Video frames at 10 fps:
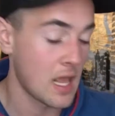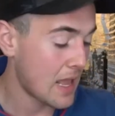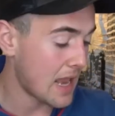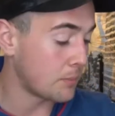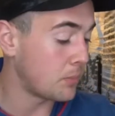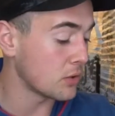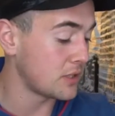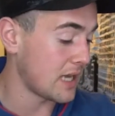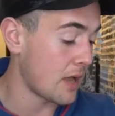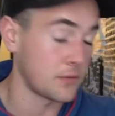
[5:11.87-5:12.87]
and
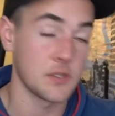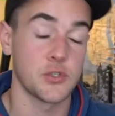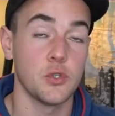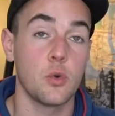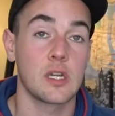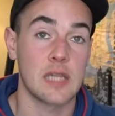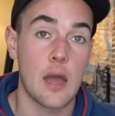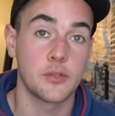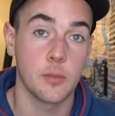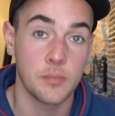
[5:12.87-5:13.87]
building out this new
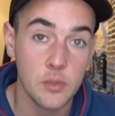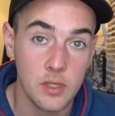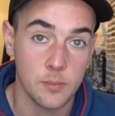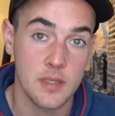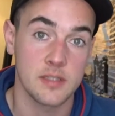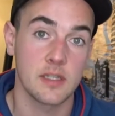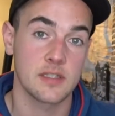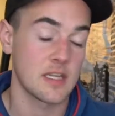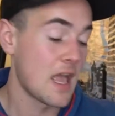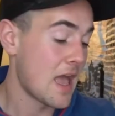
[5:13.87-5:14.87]
cloud computing business.